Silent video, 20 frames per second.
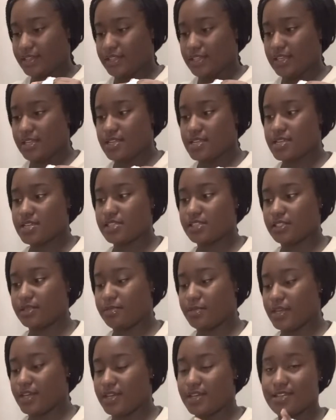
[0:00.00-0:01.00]
these
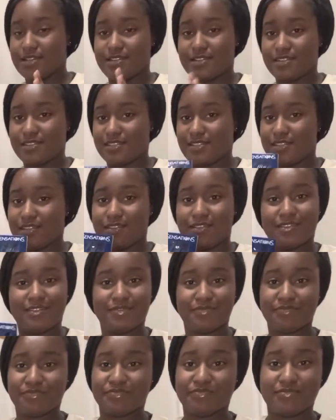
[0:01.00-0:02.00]
because
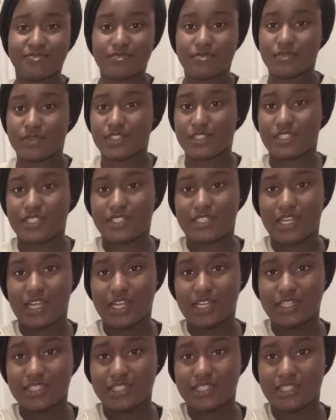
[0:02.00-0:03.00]
they're
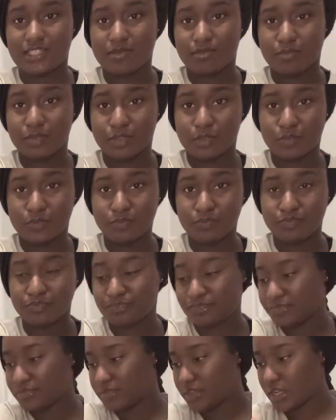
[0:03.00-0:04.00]
sticking to the blue.
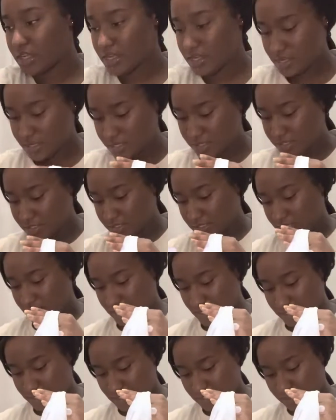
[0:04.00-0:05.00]

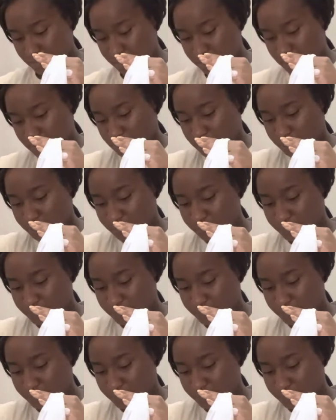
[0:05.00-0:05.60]
Sticking to the blue.